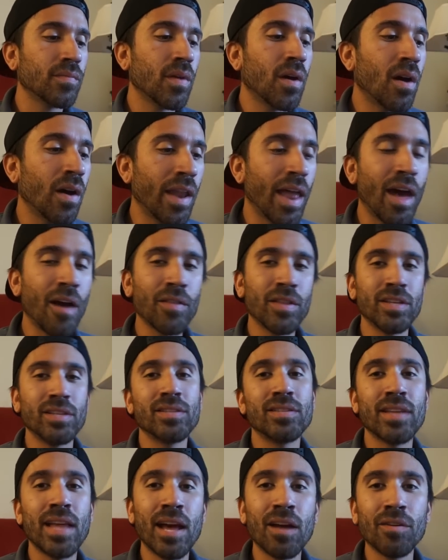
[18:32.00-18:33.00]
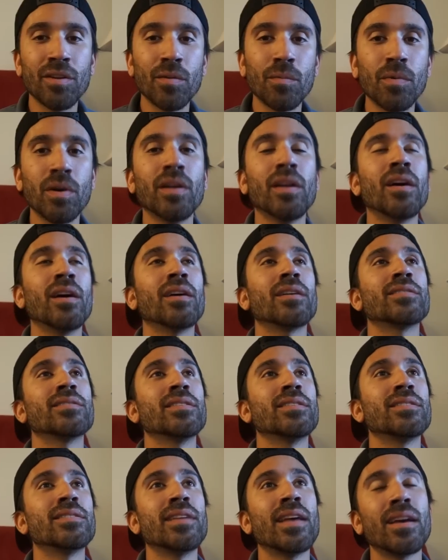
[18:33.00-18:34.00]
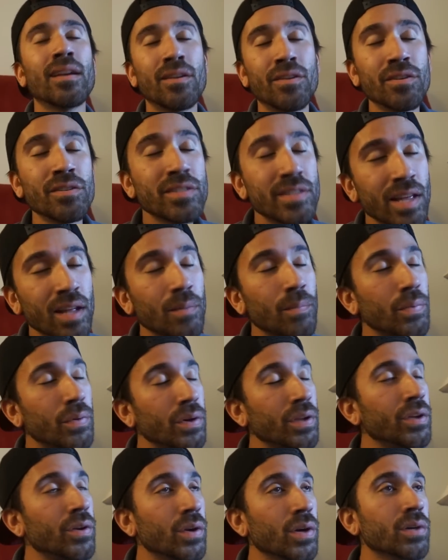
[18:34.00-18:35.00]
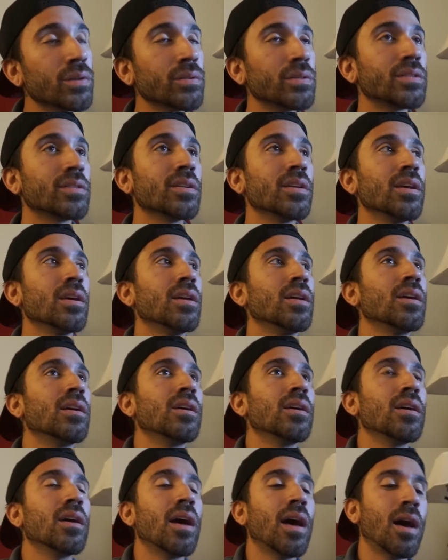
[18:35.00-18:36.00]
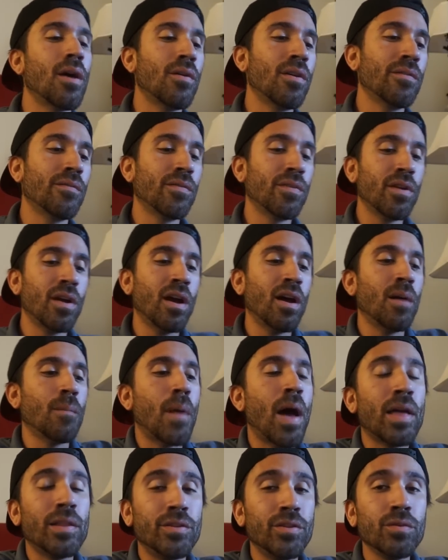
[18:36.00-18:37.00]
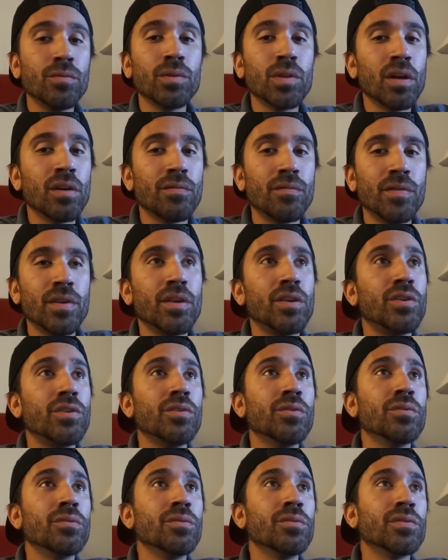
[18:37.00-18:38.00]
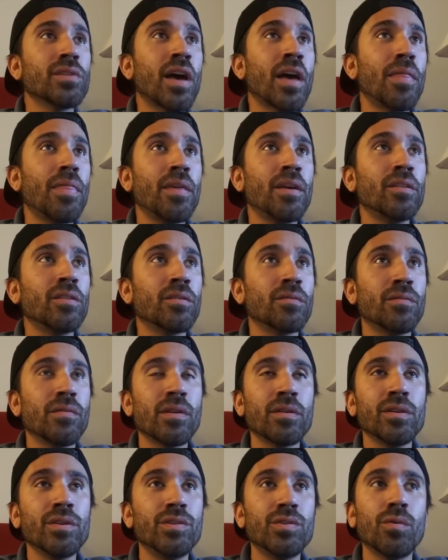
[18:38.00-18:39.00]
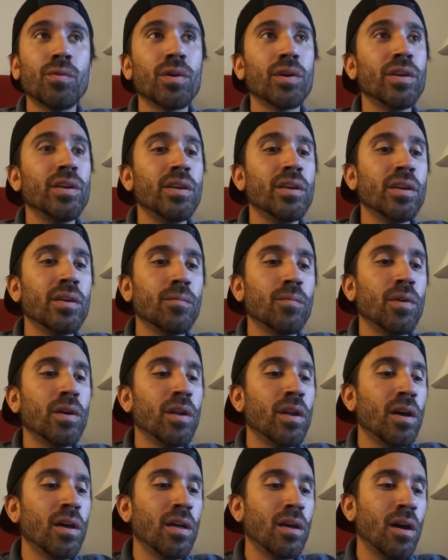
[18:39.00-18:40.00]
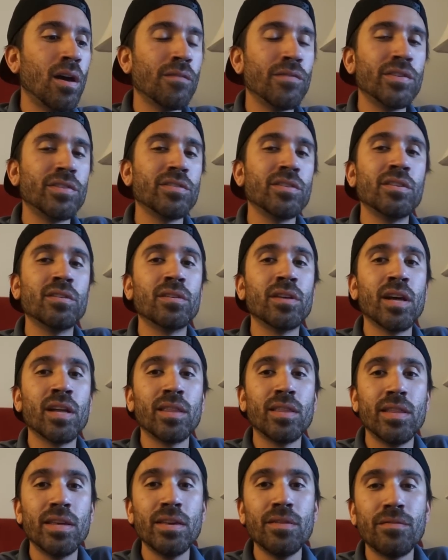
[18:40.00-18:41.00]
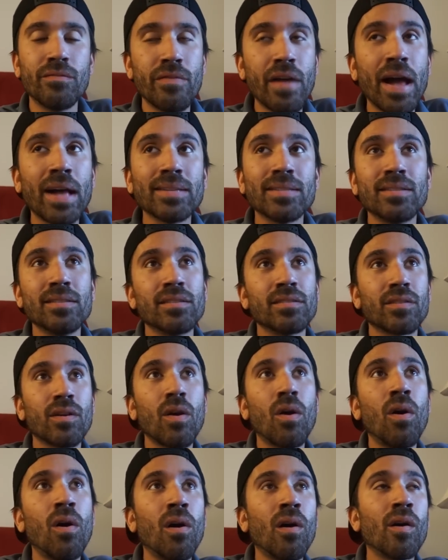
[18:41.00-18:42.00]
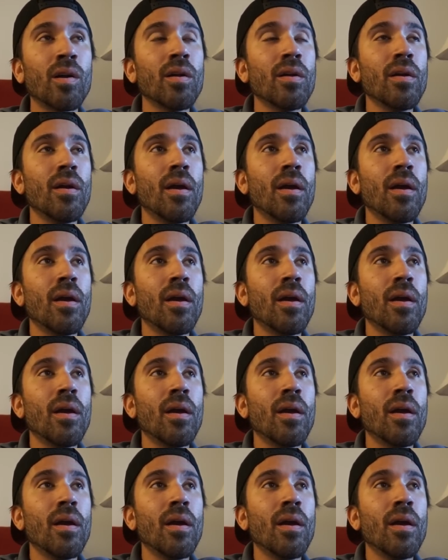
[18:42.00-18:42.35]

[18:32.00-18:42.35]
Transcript: on how they sound and whatnot, because they could sound pretty gross. However, I do love VQs. I think they're very torquey and whatnot. Obviously, they're not the fastest car.